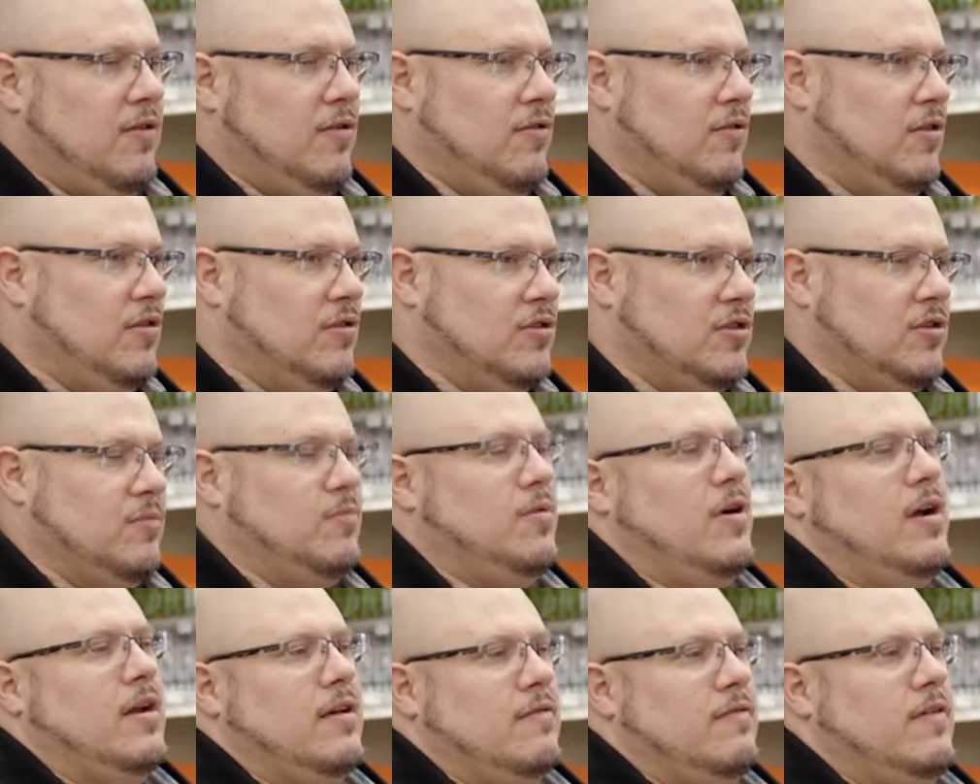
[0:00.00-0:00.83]
you use your
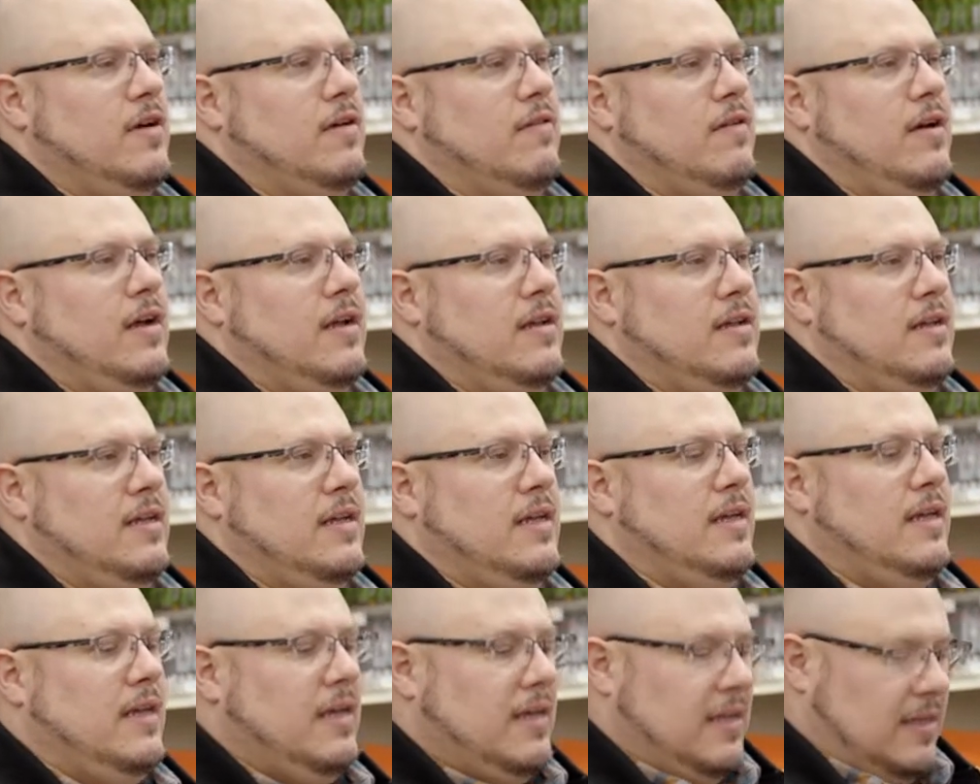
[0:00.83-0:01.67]
product very
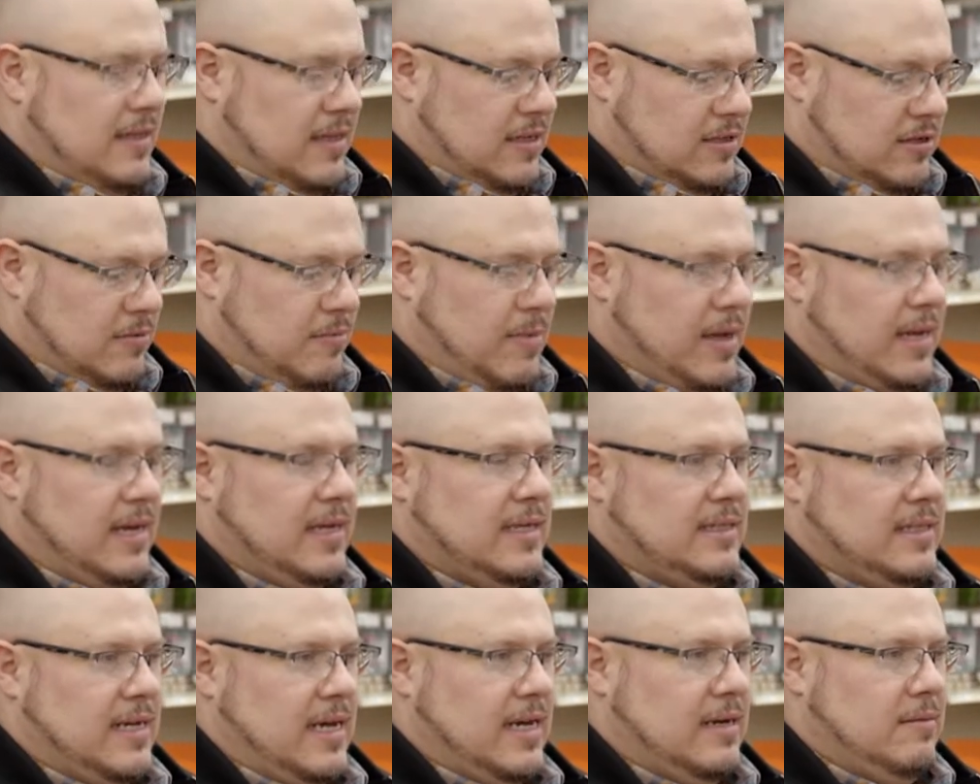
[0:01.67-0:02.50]
regularly, these are
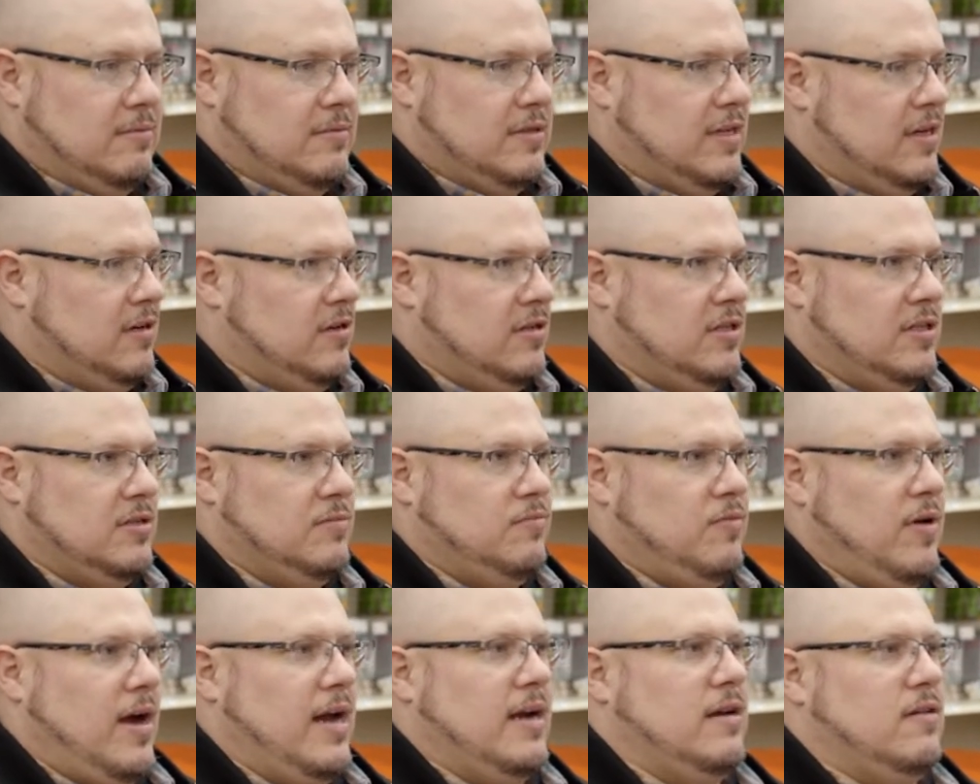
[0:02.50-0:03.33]
maintenance items that are
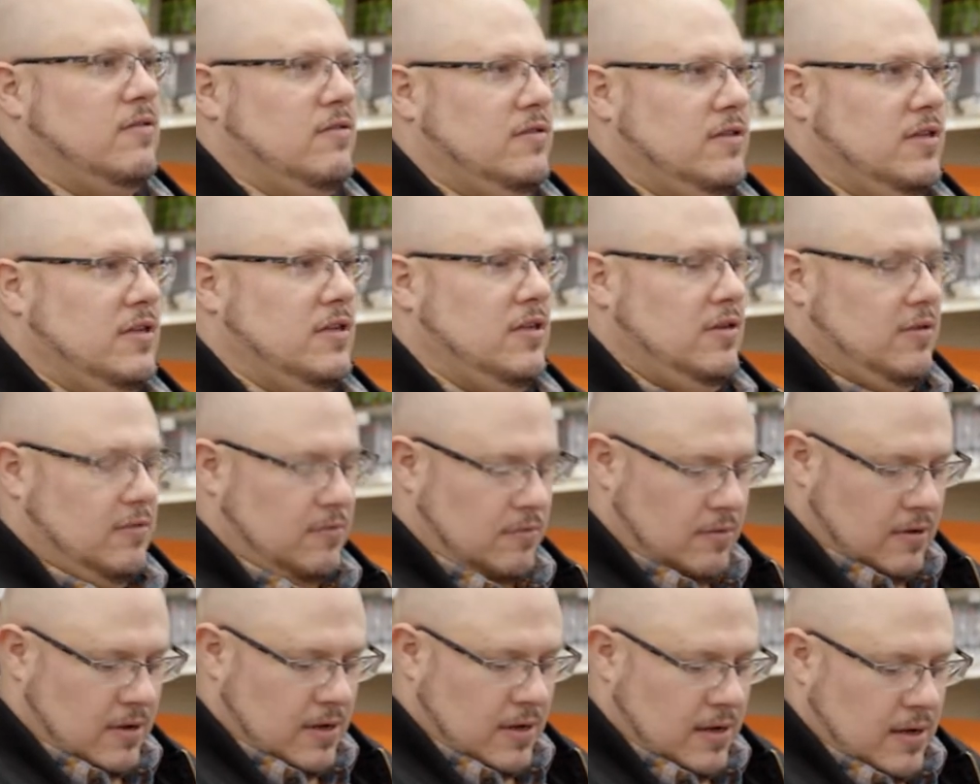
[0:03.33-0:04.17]
just practical to
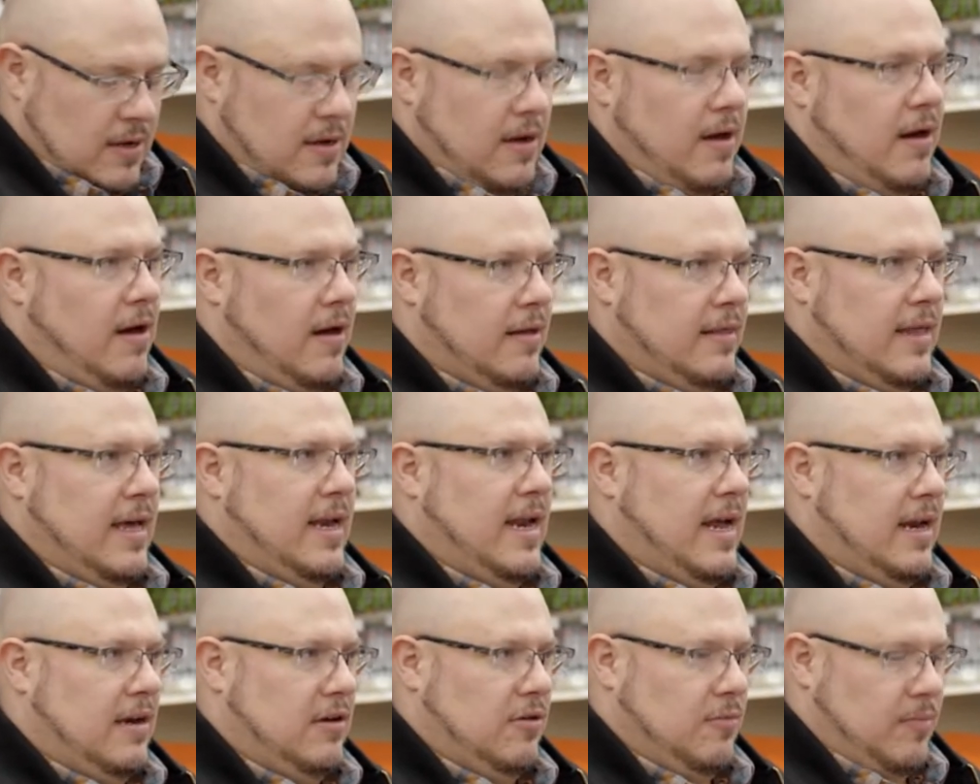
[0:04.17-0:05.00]
do on that
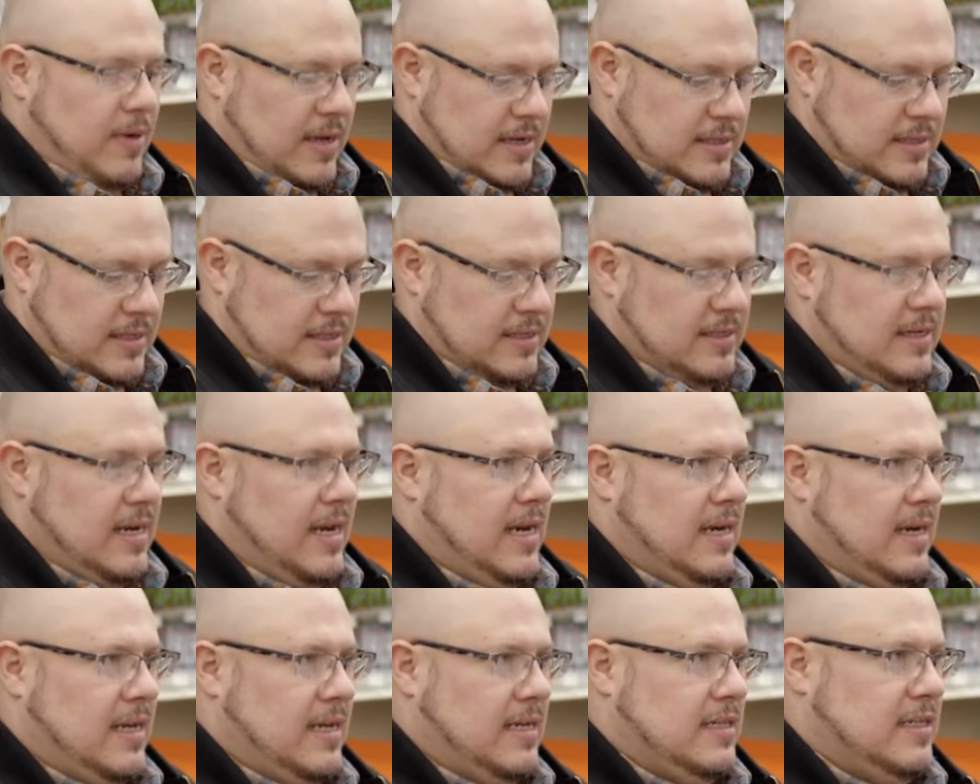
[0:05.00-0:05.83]
annual basis
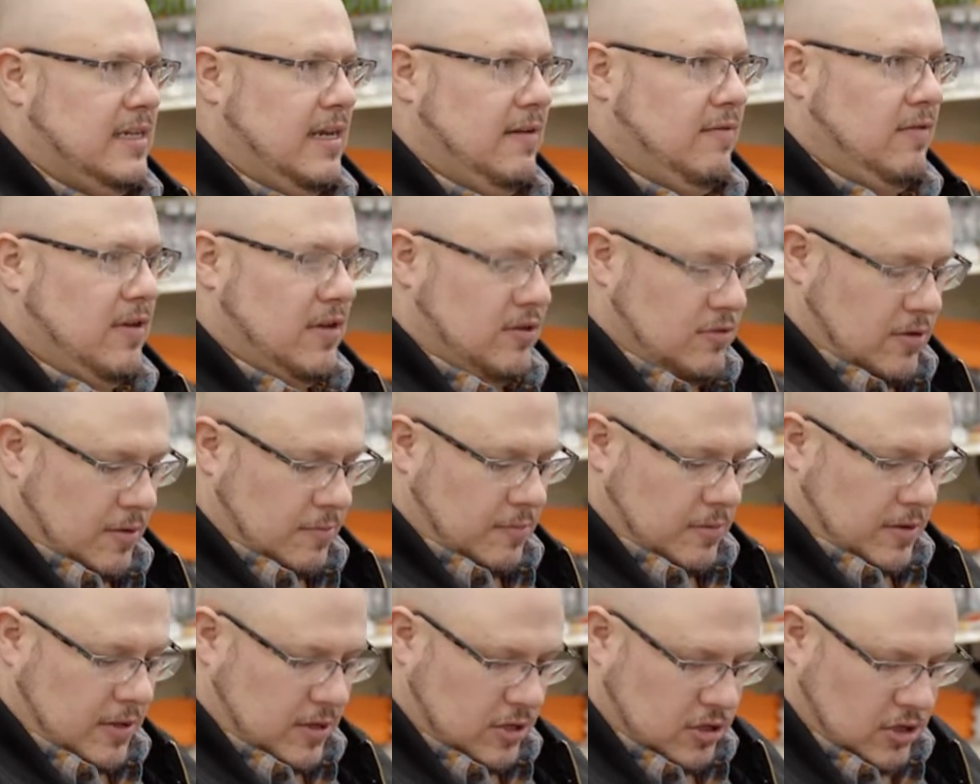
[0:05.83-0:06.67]
and can save you a
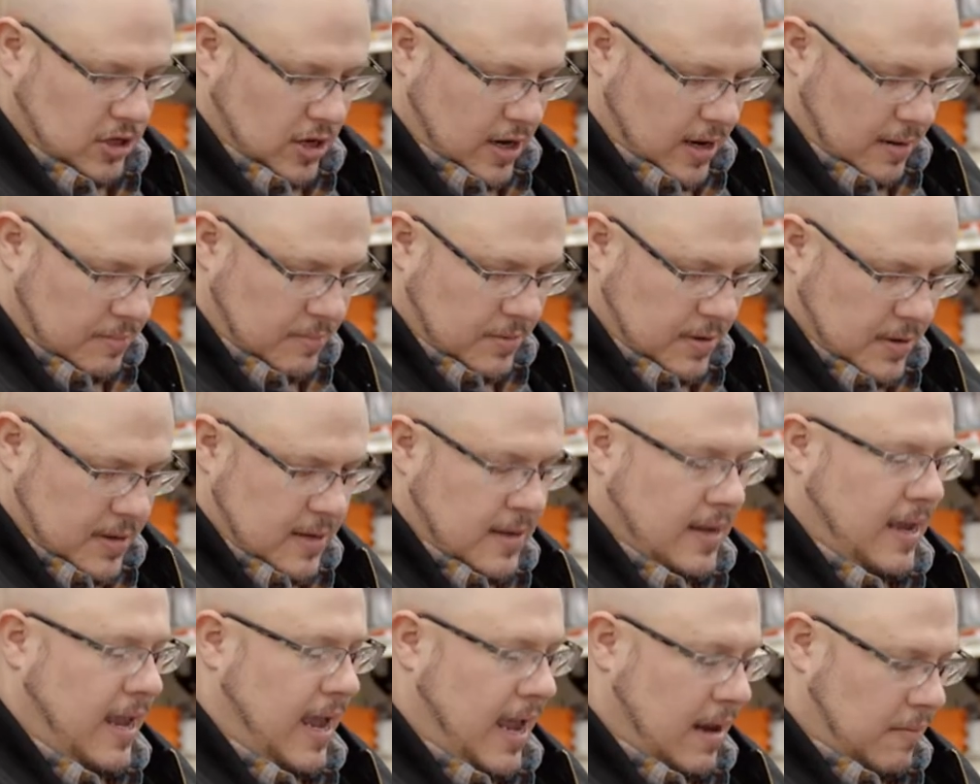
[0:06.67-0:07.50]
trip to the shop
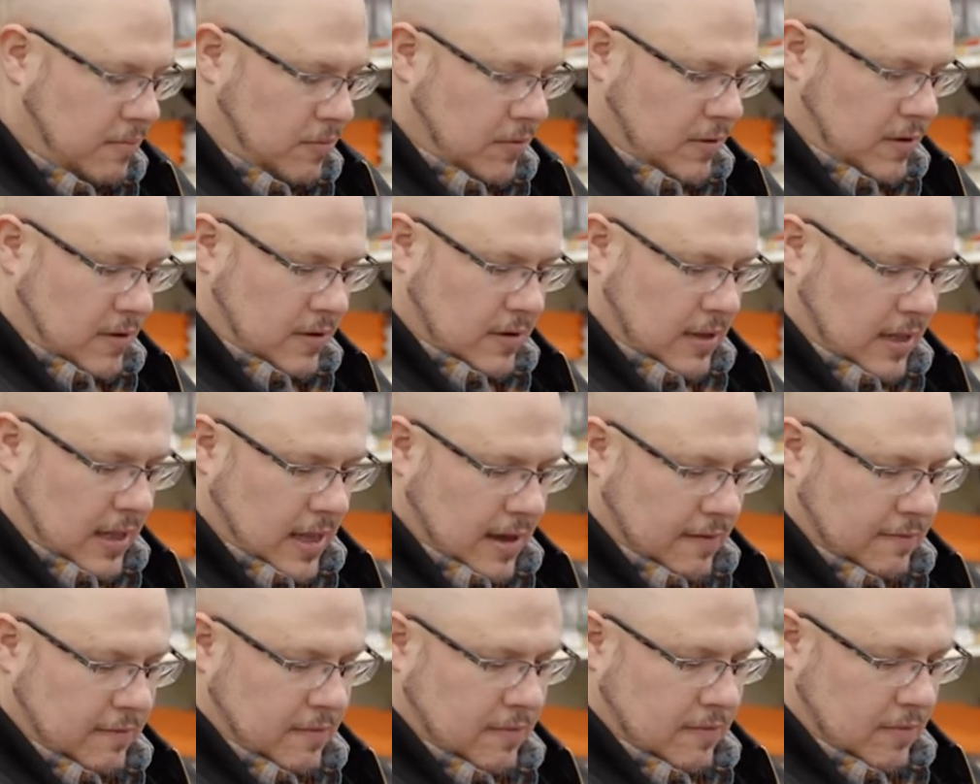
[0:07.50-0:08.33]
and prolong the
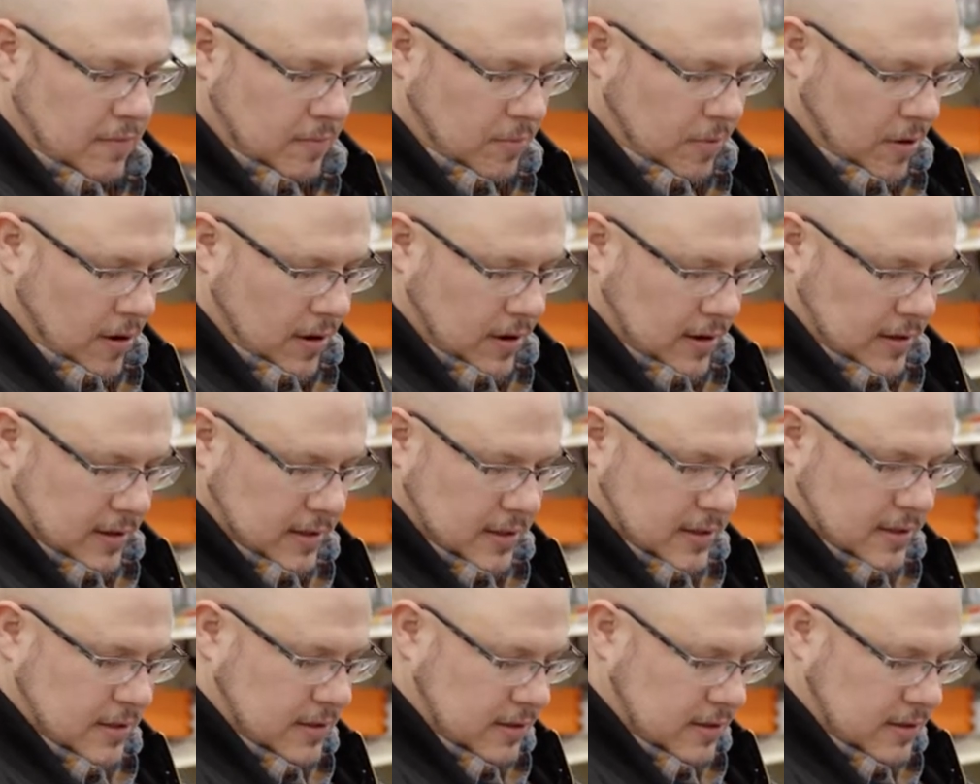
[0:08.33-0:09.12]
life of your product.